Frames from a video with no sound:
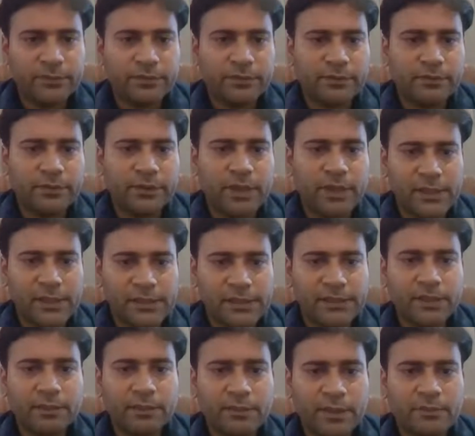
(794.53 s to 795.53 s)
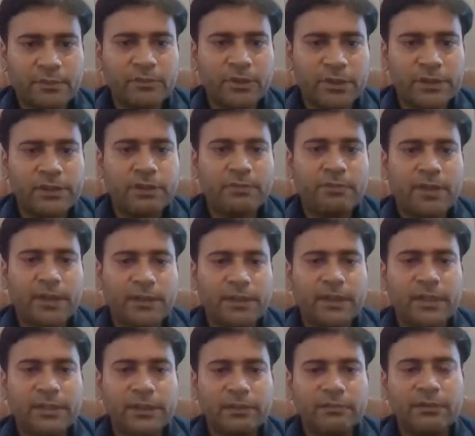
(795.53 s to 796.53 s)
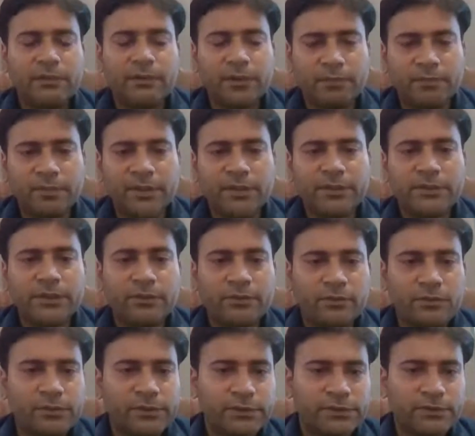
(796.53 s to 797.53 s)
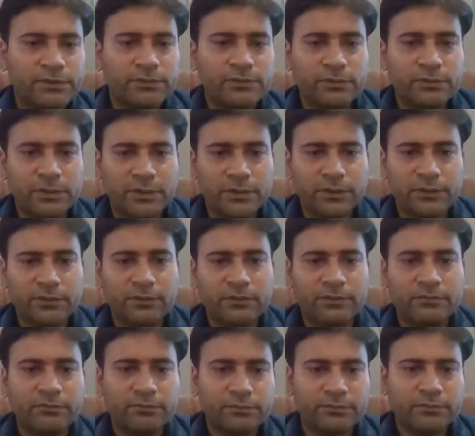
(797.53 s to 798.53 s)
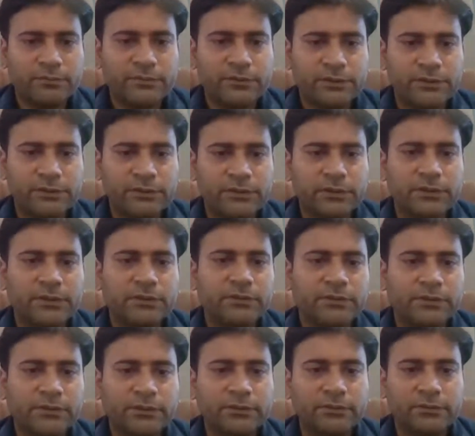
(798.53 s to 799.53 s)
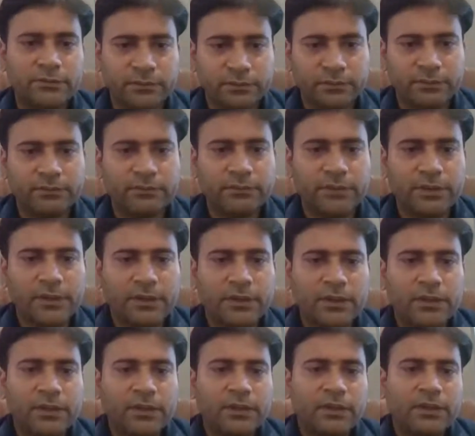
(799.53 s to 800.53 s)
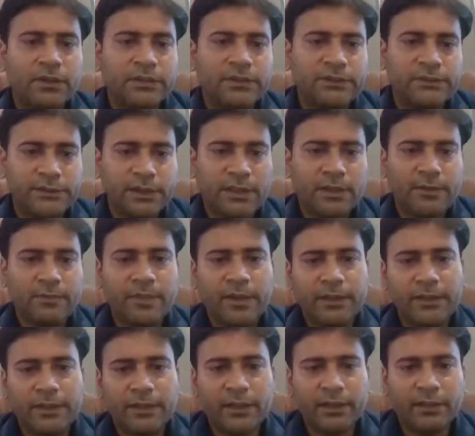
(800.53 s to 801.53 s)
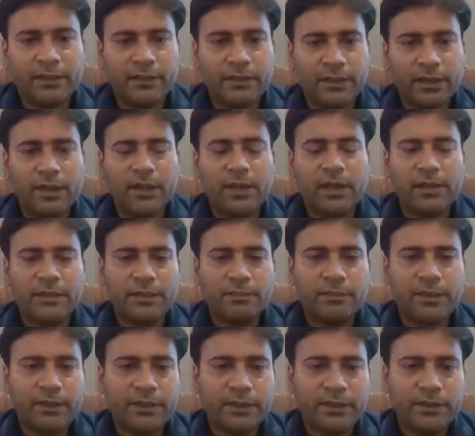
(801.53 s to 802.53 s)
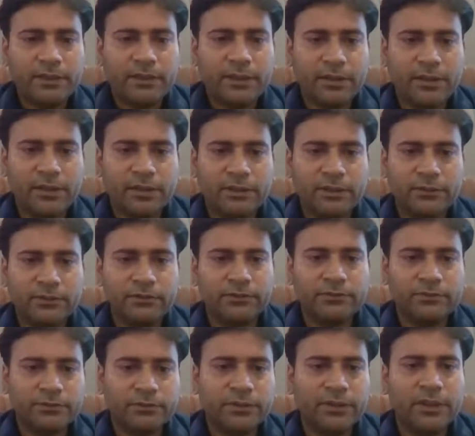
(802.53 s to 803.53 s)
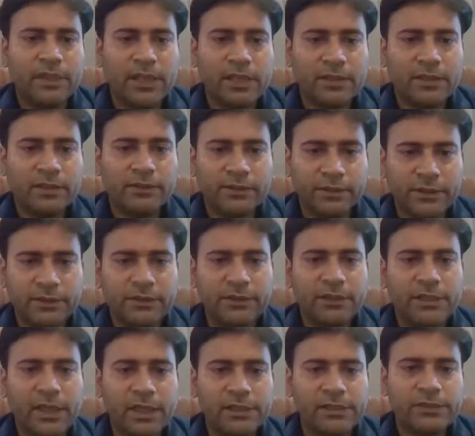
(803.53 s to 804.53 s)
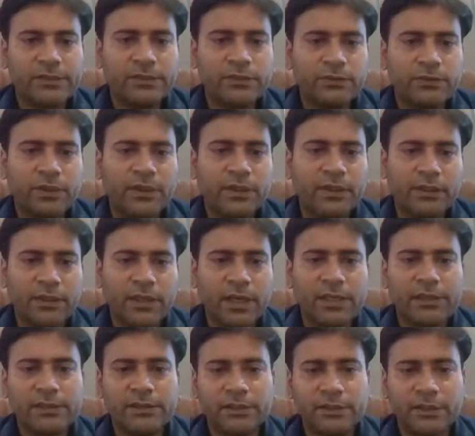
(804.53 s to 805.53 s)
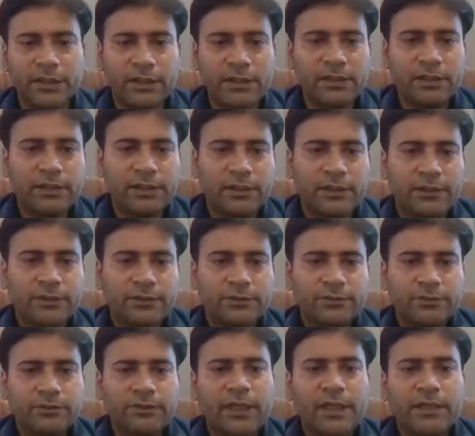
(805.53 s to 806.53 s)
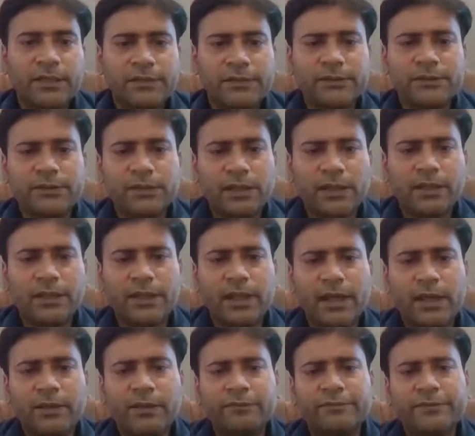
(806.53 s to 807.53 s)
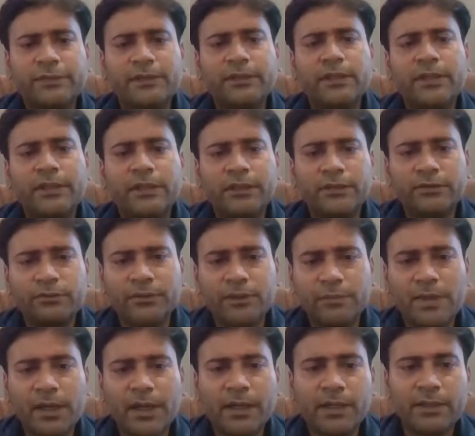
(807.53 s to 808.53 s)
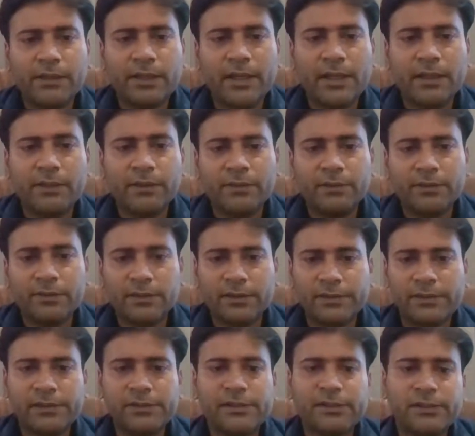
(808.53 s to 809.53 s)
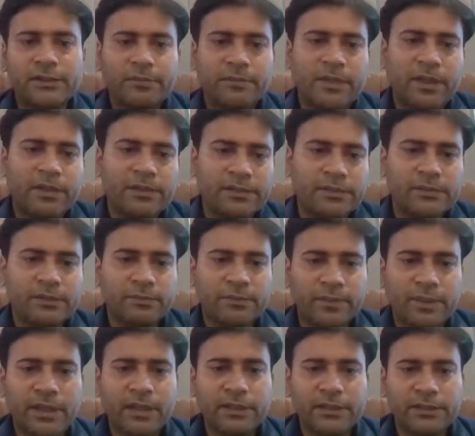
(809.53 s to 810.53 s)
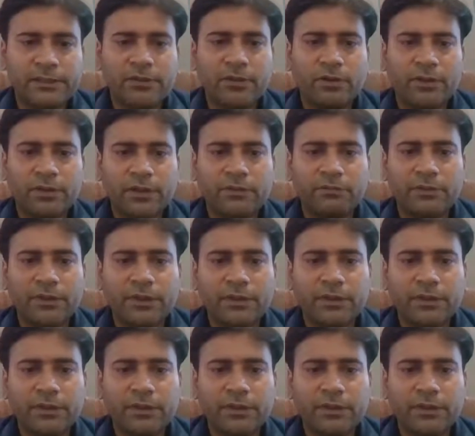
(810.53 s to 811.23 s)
uh, Reliance chairman Mukesh Ambani has given major roles to uh, Isha Ambani and Akash Ambani to Reliance in Reliance Jio and Reliance Retail. So that is kind of signaling to the market that the succession plan is on the way.